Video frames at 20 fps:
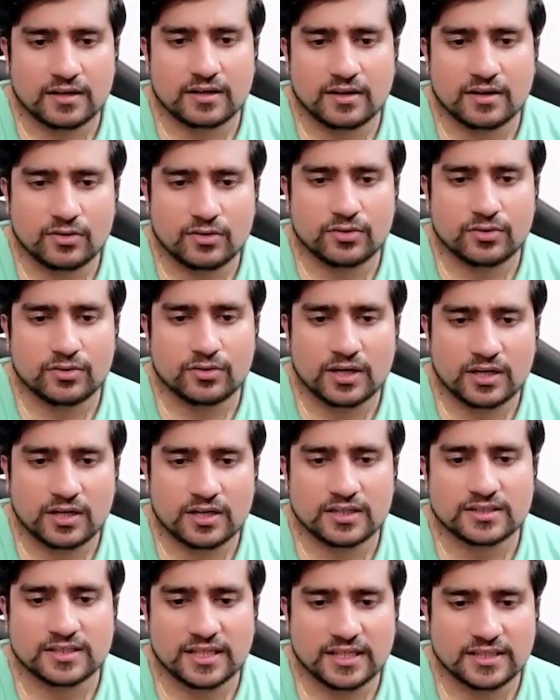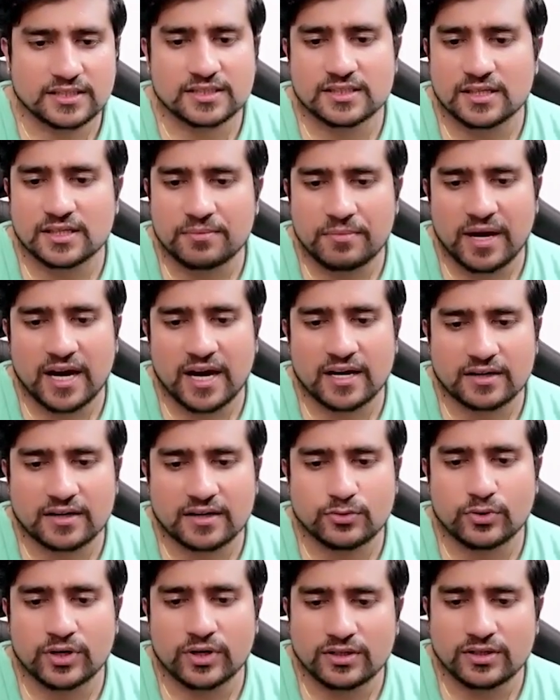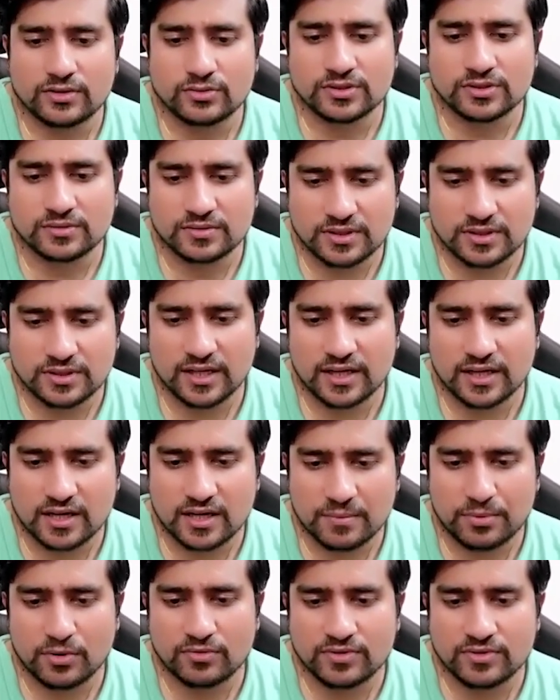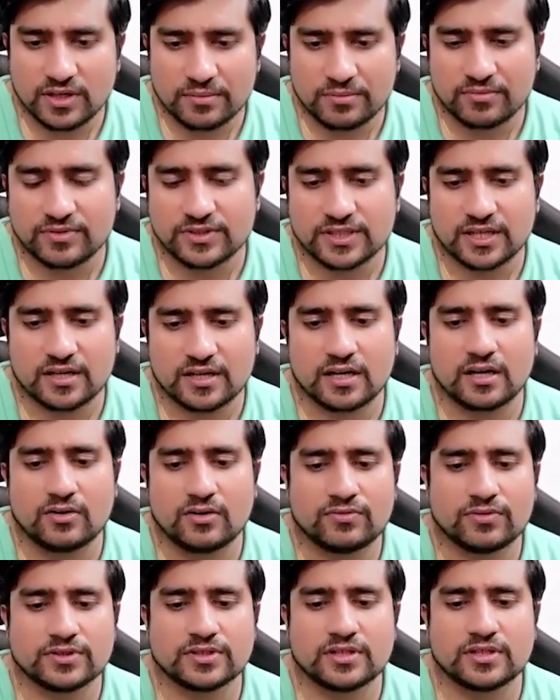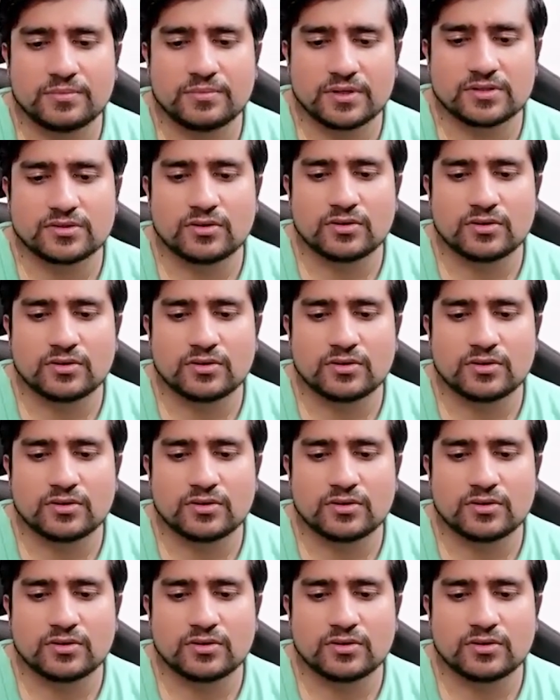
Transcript: go to colors. This is in Mac, you can use, there are a couple of them which are allowed. For example, so